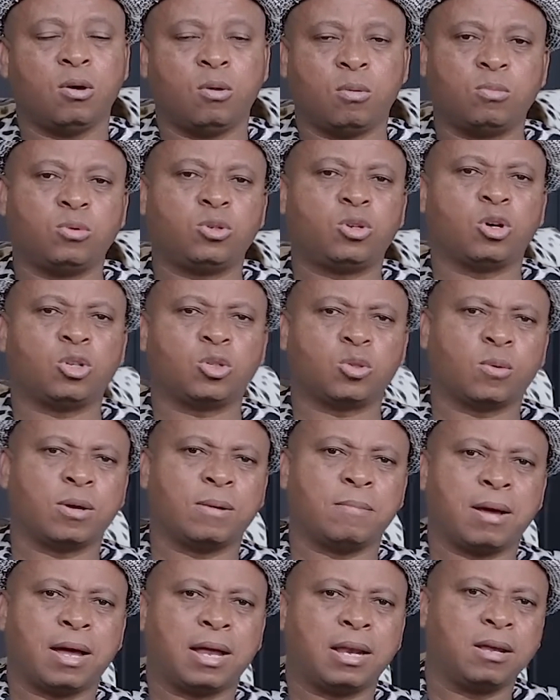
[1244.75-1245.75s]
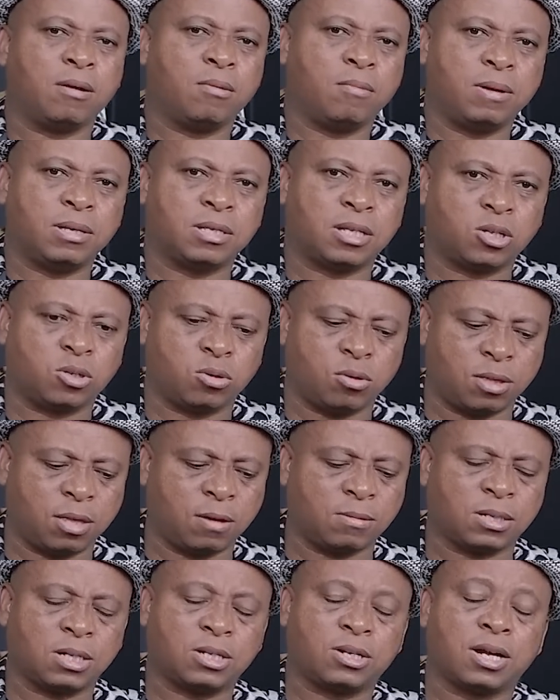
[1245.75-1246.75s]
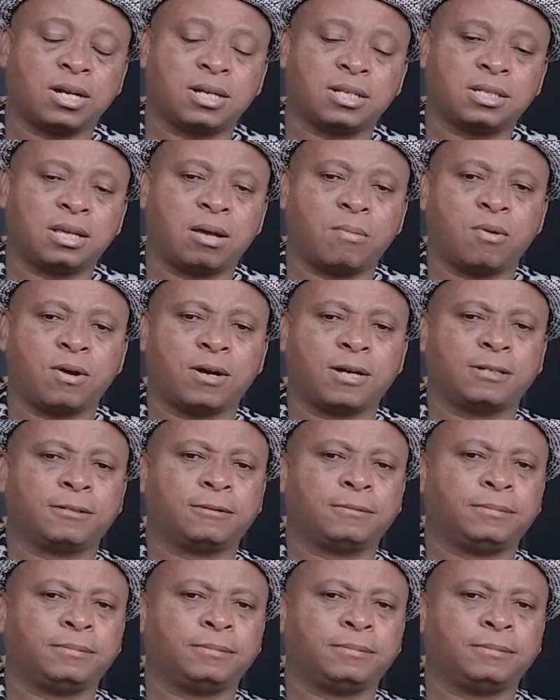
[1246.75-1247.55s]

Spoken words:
Umdonso wemali ubiza 2000 rand. Siyabonga.